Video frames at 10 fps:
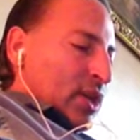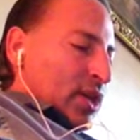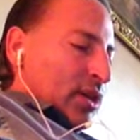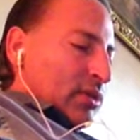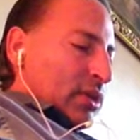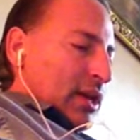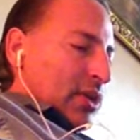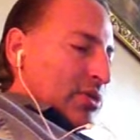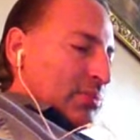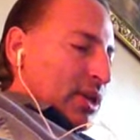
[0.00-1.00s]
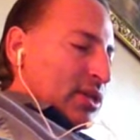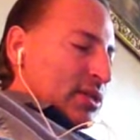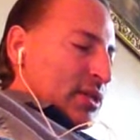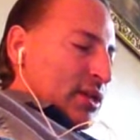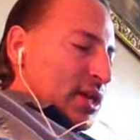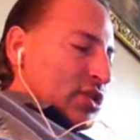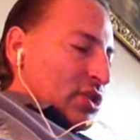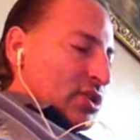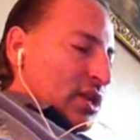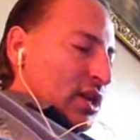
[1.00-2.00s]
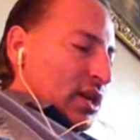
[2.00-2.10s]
He will announce peace to the nations.